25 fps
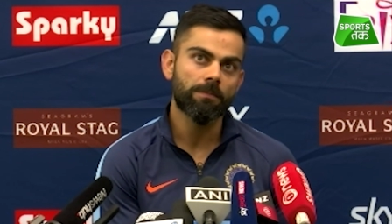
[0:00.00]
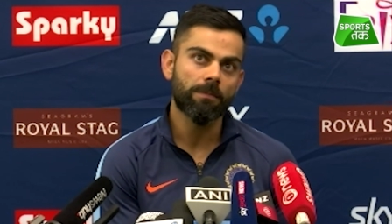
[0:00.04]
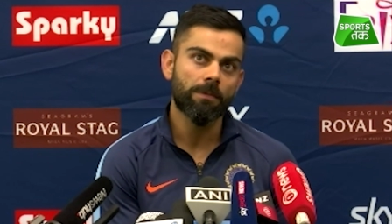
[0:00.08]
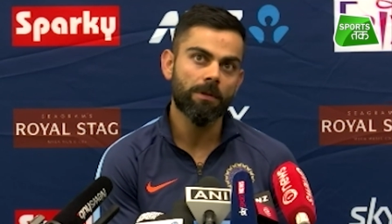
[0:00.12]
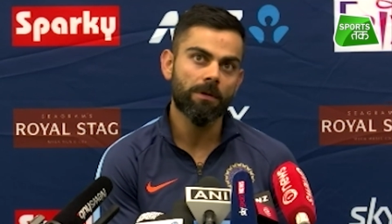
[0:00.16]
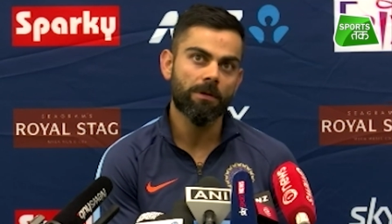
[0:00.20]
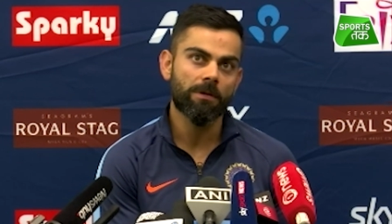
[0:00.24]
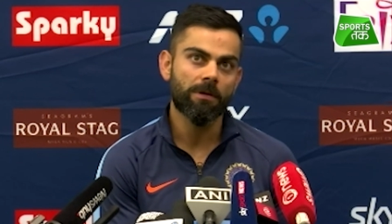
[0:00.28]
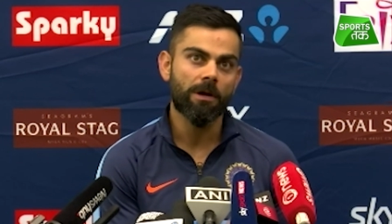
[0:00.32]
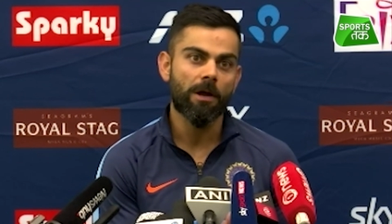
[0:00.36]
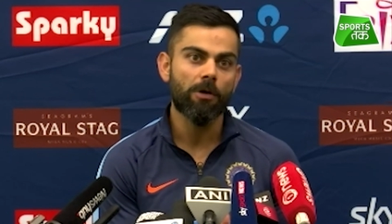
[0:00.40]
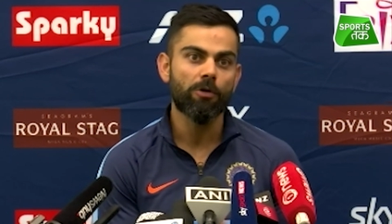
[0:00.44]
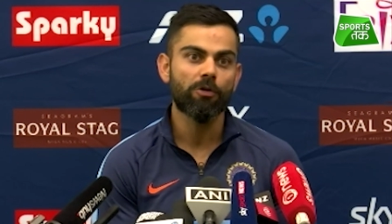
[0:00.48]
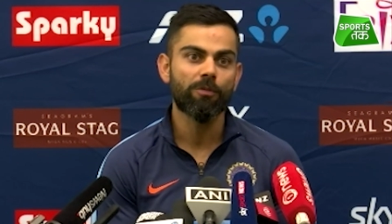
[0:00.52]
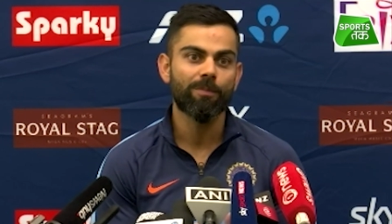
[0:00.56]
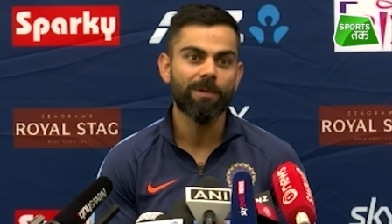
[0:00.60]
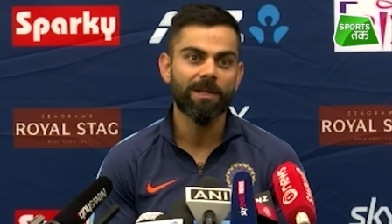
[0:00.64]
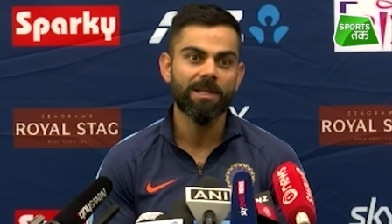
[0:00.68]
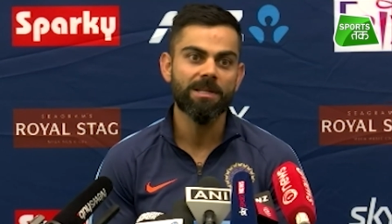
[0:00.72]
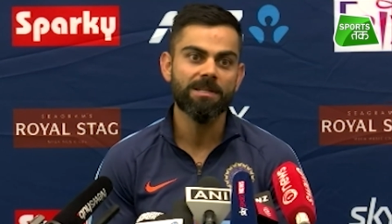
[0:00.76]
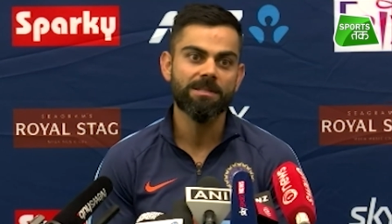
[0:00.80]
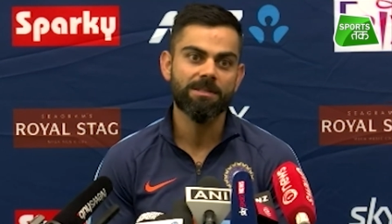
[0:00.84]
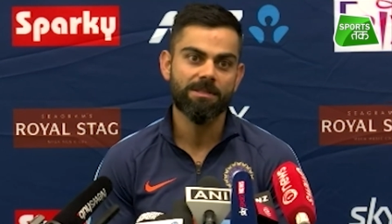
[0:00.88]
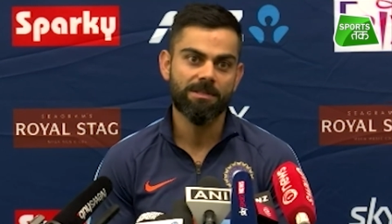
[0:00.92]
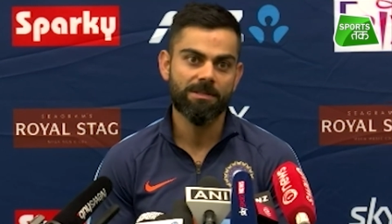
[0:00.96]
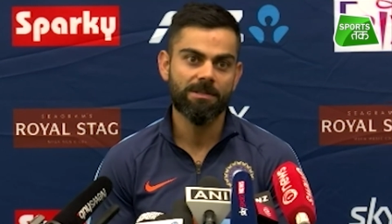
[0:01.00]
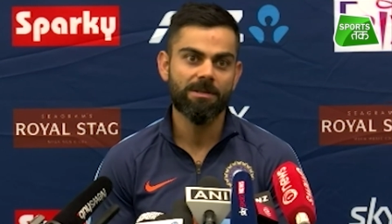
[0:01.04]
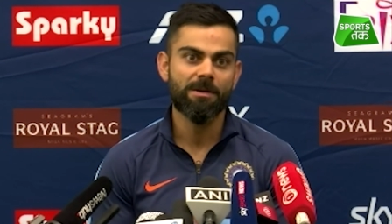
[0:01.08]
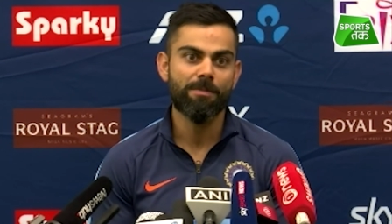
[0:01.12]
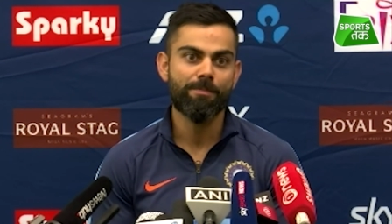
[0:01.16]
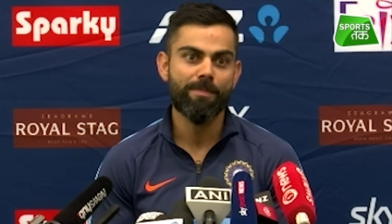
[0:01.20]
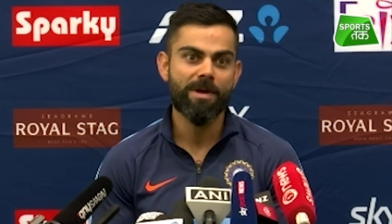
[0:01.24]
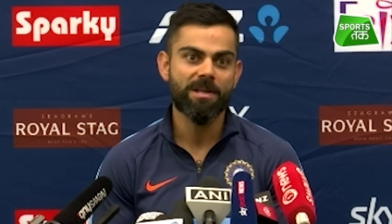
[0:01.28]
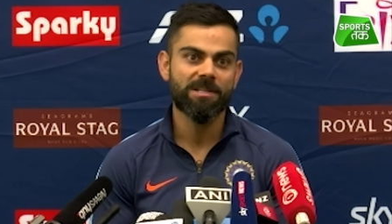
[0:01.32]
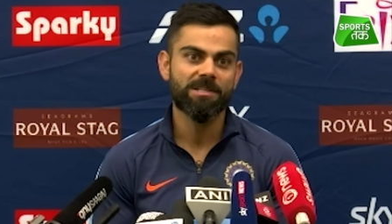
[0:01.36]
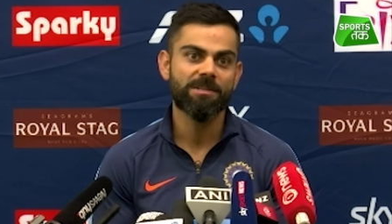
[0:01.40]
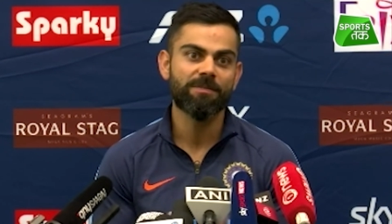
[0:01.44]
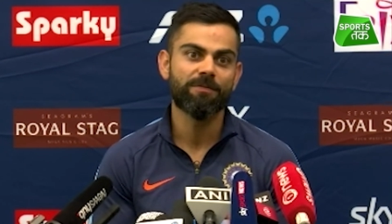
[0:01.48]
the crowd plays a
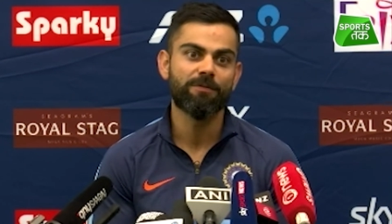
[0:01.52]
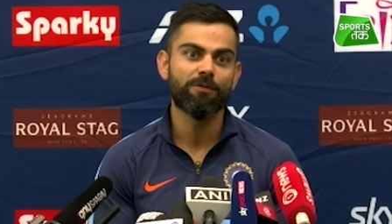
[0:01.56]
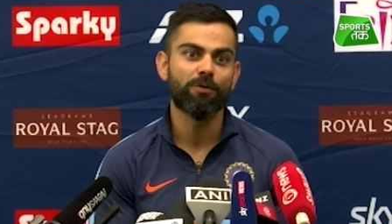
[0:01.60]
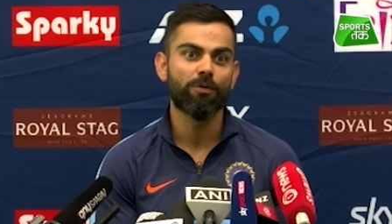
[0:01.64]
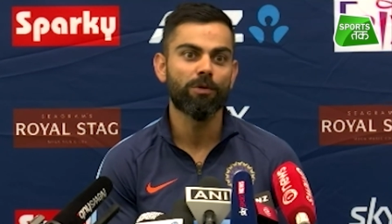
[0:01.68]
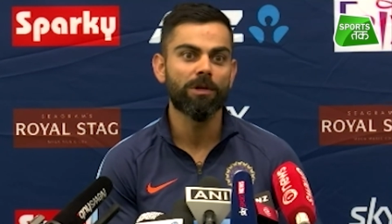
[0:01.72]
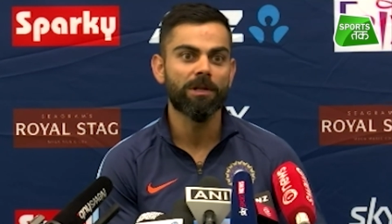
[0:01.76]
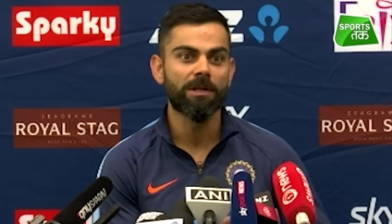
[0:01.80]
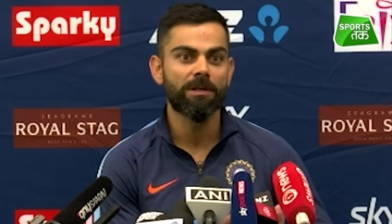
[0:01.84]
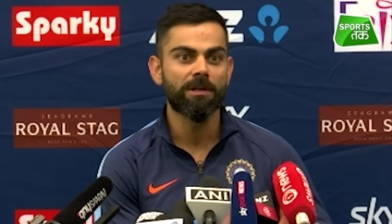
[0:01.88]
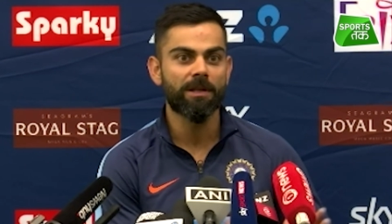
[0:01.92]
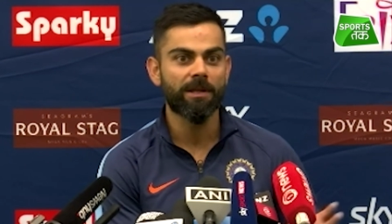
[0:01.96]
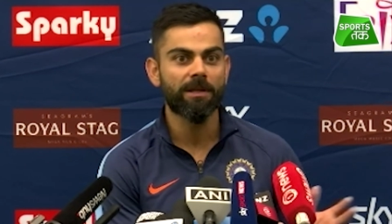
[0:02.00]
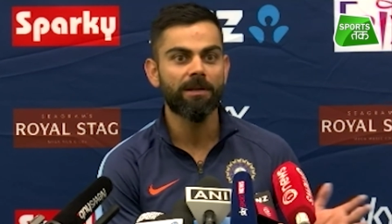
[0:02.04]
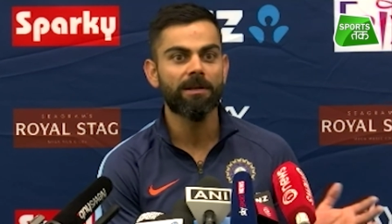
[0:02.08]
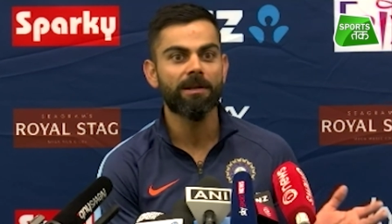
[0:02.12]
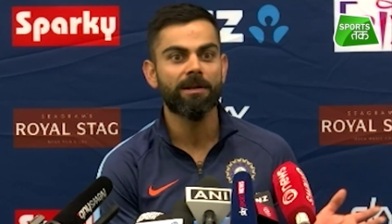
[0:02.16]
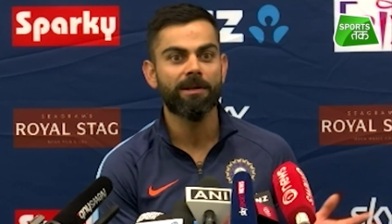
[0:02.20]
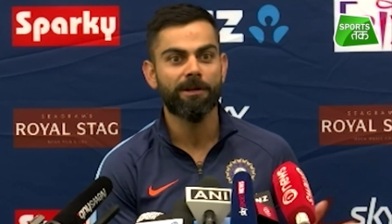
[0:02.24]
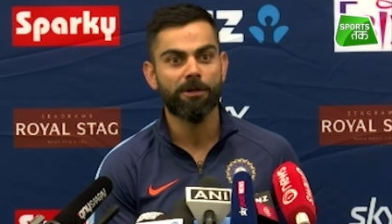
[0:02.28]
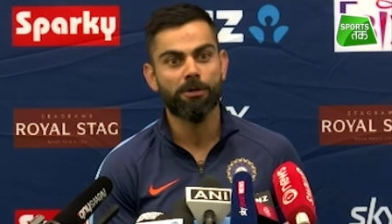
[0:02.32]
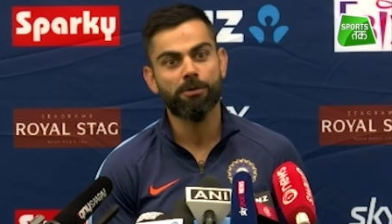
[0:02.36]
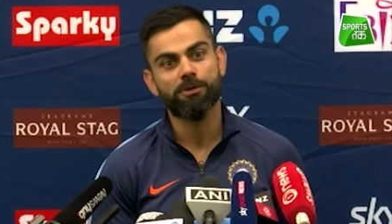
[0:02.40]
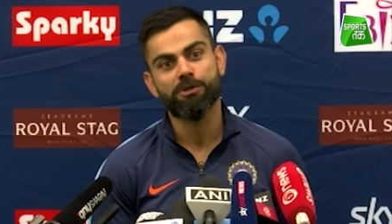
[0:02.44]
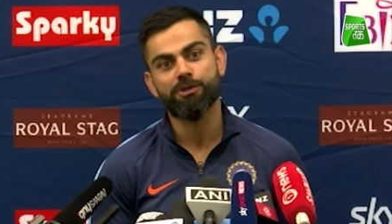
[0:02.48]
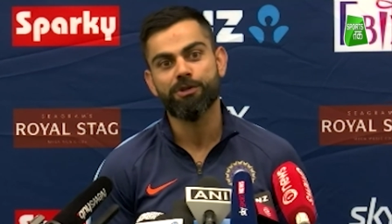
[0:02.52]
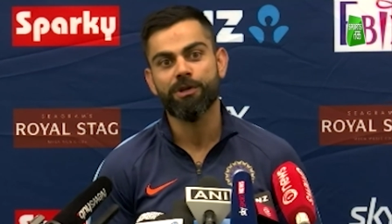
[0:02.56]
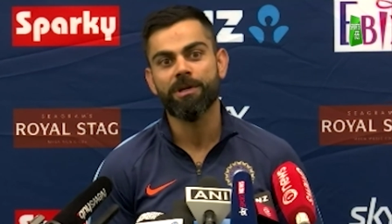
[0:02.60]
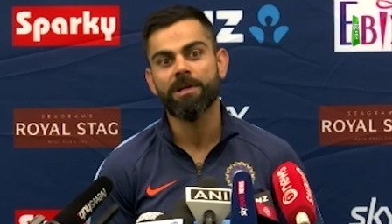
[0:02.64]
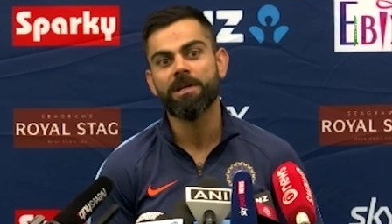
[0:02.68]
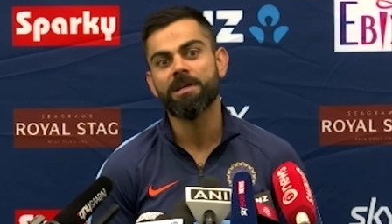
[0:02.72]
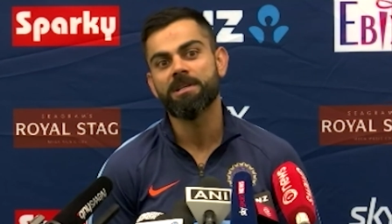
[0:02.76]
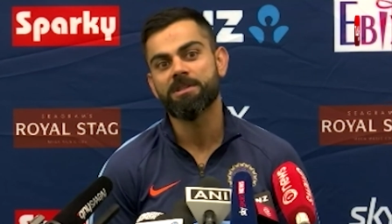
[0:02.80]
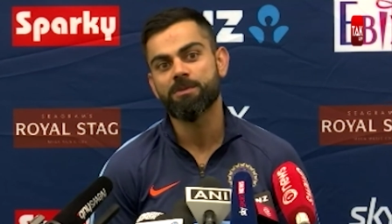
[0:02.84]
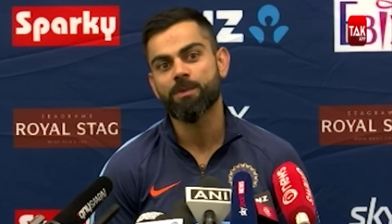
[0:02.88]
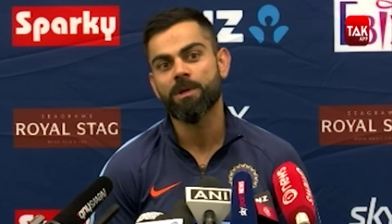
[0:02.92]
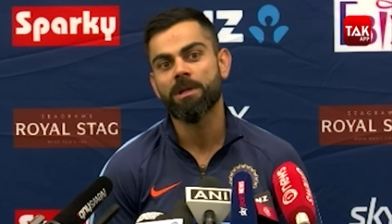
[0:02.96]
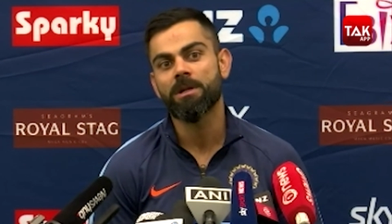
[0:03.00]
massive role in England and
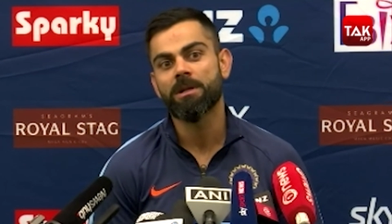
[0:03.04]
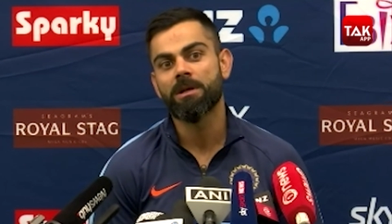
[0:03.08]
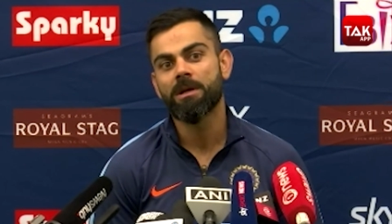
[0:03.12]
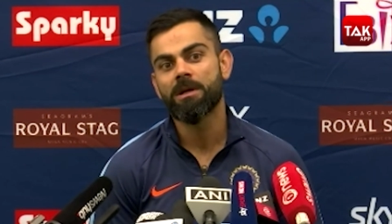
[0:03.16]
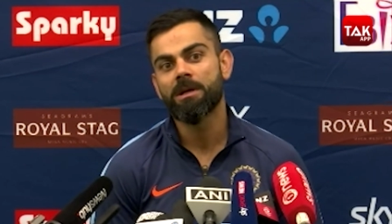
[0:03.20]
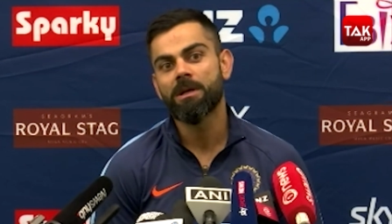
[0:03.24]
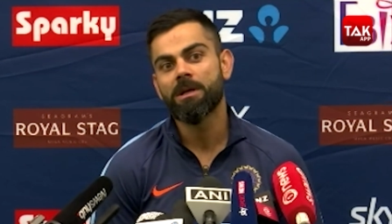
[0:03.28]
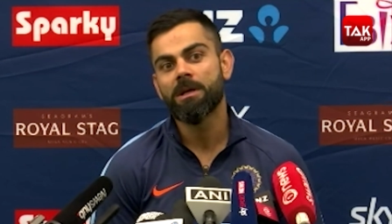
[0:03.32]
Australia as well.